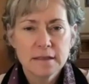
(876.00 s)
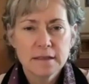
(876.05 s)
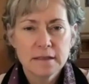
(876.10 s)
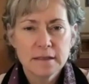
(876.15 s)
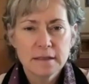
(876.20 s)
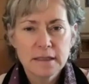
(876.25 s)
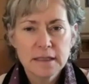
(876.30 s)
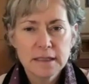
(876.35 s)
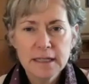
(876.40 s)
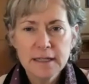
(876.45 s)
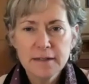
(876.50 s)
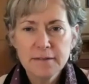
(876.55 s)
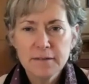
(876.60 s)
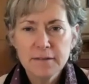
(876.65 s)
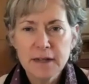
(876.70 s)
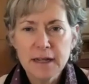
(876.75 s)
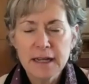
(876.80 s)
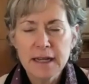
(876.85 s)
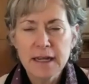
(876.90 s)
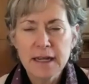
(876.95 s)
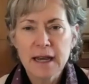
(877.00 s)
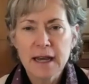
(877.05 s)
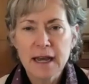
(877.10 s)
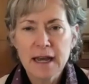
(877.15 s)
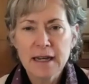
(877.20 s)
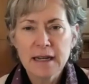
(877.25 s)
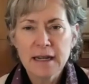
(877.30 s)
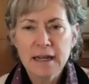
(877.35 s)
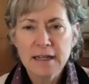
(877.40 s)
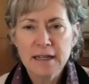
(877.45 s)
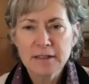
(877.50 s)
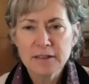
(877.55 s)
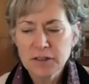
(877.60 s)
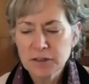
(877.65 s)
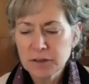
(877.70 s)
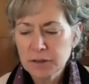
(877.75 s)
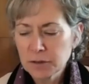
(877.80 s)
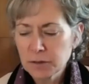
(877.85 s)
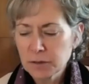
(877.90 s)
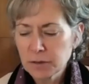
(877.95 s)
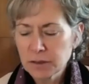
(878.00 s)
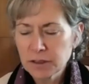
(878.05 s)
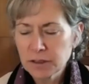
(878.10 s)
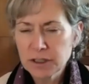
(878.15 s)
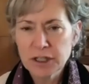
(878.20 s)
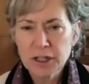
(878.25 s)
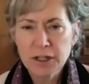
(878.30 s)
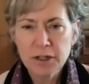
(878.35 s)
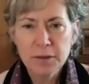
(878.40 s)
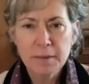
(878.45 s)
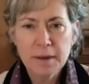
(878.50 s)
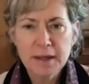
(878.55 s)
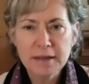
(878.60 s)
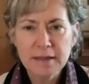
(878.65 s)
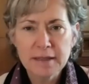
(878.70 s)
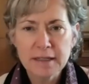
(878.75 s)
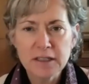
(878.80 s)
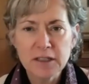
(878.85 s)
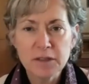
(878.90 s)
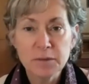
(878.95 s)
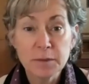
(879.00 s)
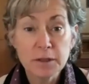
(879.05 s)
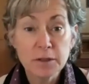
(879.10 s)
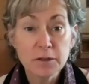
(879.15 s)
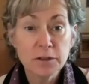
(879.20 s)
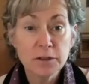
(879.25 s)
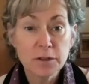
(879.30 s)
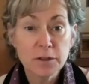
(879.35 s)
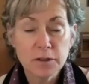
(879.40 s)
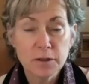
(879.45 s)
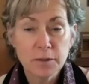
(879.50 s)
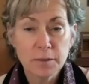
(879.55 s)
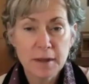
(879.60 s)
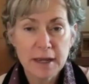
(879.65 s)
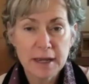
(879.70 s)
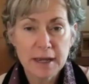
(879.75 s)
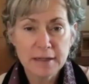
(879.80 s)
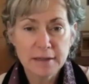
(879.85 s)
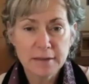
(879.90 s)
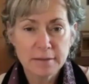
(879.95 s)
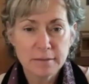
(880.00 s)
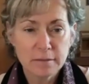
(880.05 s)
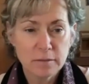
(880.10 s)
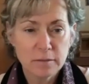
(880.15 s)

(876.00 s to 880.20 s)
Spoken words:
this evening I'd like to share about the spiritual domain,